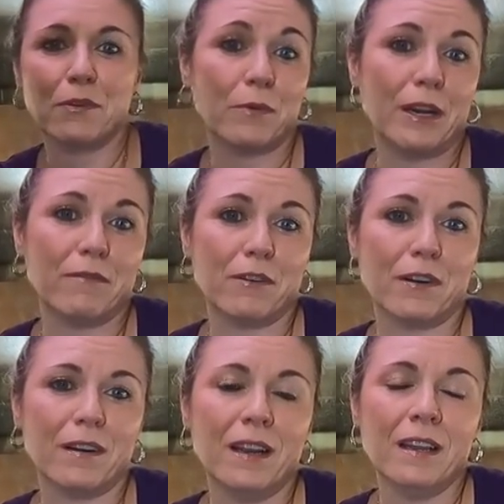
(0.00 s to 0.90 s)
for
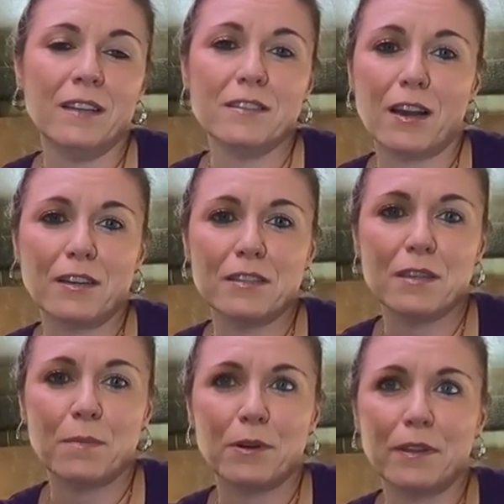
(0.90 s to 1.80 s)
whenever Todd
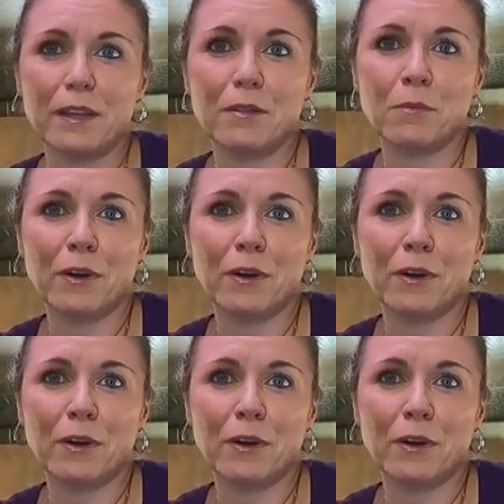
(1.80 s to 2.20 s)
gets up early in the